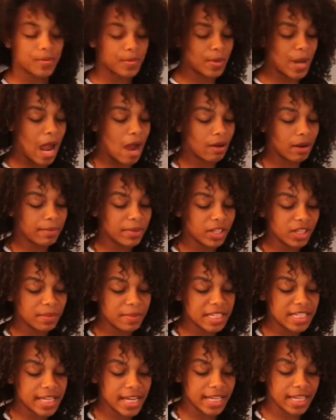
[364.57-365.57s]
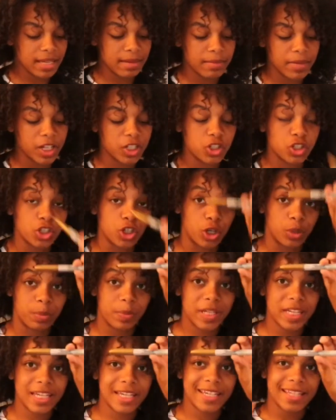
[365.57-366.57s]
Now I'm going to be taking my
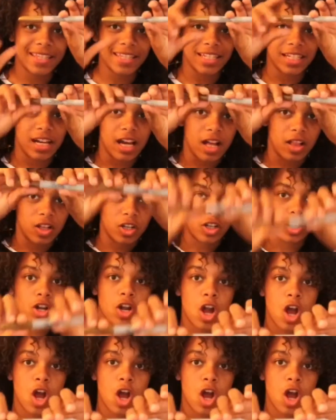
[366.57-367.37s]
Sharpie in the color